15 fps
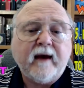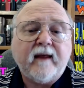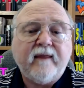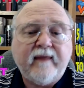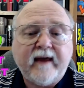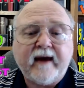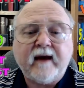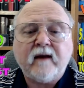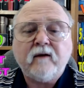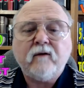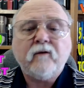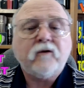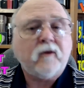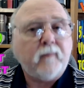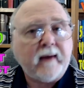
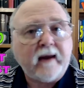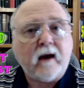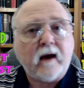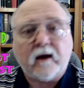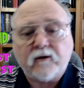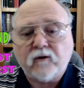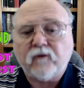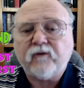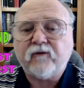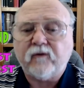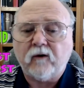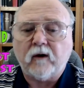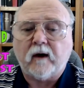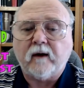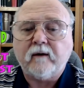then to be
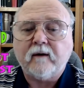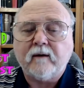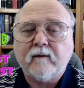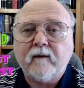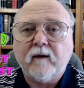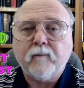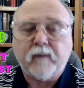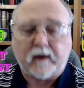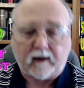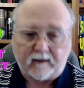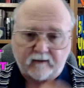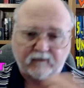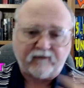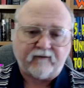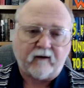understood. Put
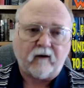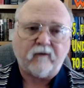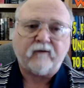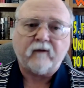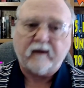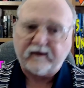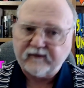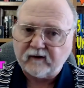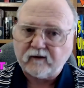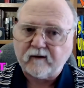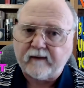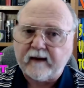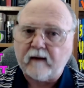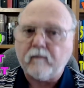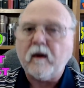others first, listen to
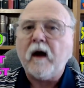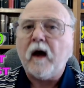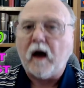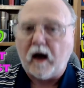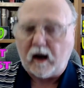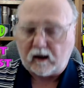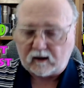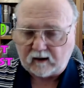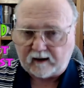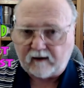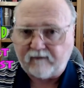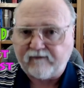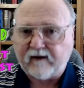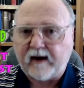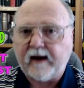them,
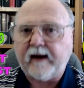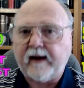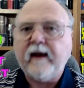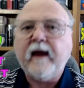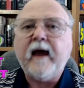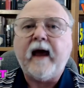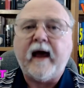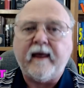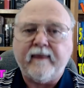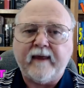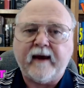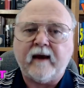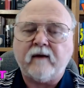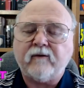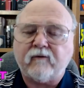clarify, and
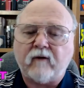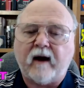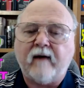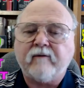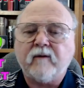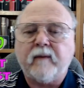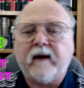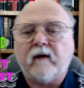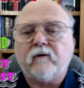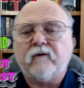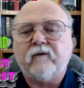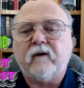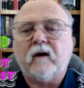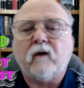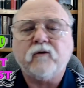then strive to be
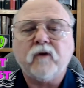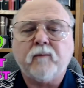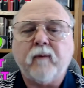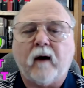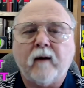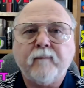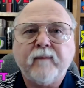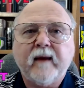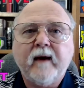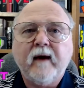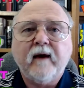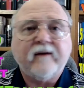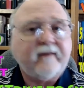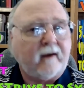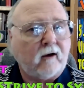understood on your part.
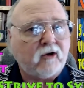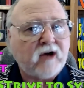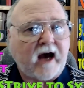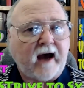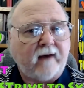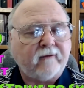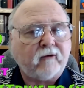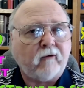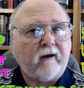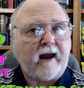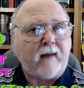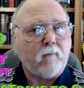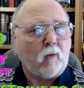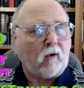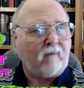Synergize,
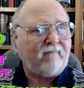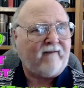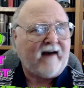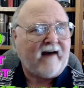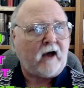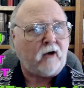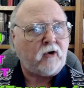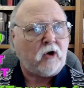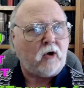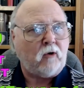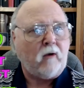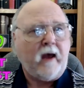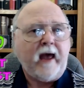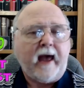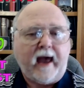create more value
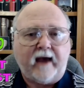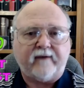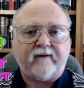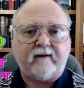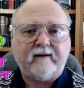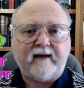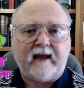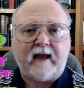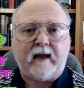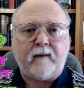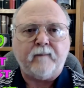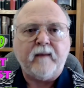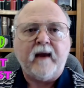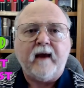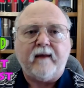as a team
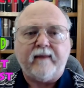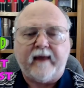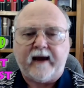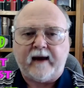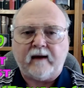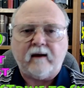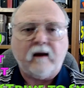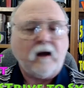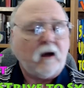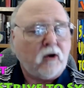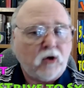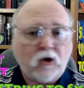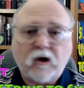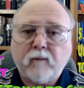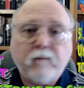than
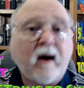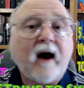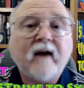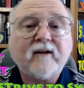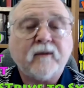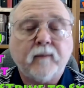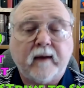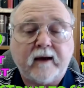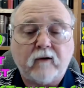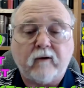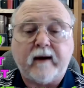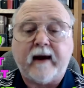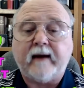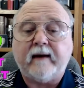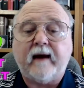you could possibly
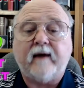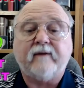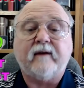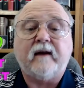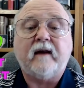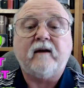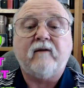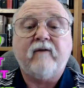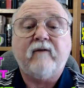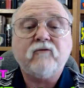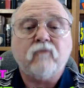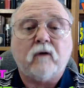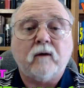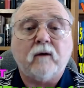create as an individual.